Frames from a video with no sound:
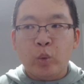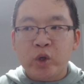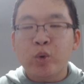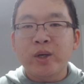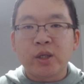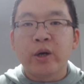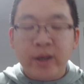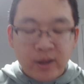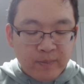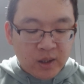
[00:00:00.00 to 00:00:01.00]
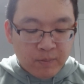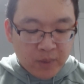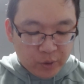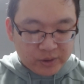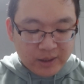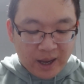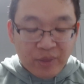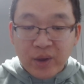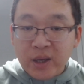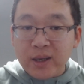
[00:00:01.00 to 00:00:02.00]
which one is hurting me the most? I
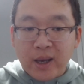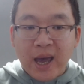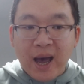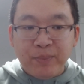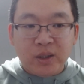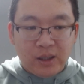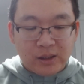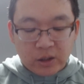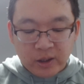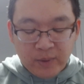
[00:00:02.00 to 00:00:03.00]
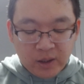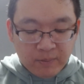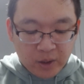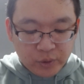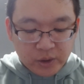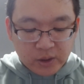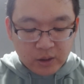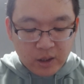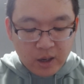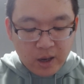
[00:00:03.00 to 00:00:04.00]
think Happy Tea is hurting me the most.
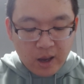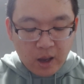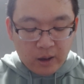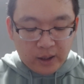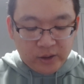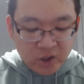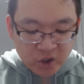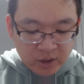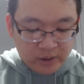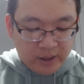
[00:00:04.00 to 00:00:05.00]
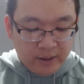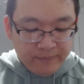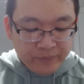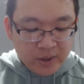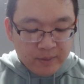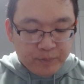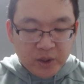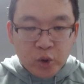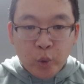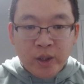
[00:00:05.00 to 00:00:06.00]
Additionally,
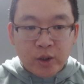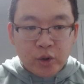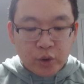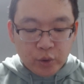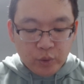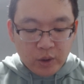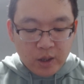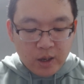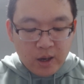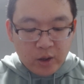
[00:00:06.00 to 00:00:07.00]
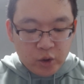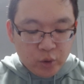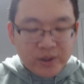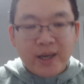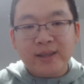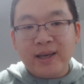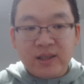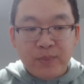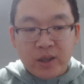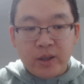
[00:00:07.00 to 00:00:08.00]
between the two, UTES
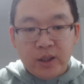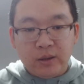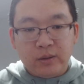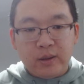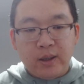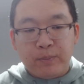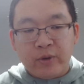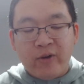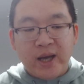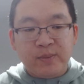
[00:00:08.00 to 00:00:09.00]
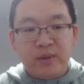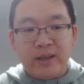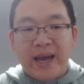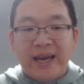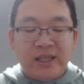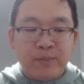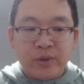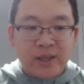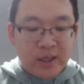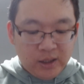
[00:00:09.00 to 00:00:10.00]
has a better yield. It provides me an
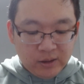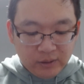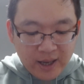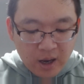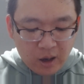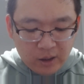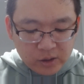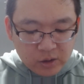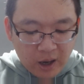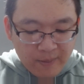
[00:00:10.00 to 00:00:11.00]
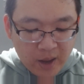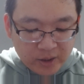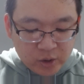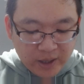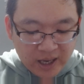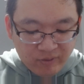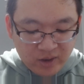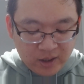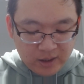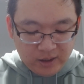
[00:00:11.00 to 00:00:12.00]
18% yield. Also, I'm not too
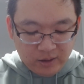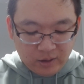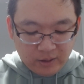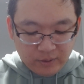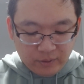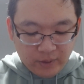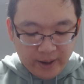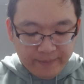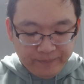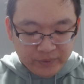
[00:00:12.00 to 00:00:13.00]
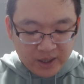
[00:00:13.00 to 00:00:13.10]
heavy in it either, right?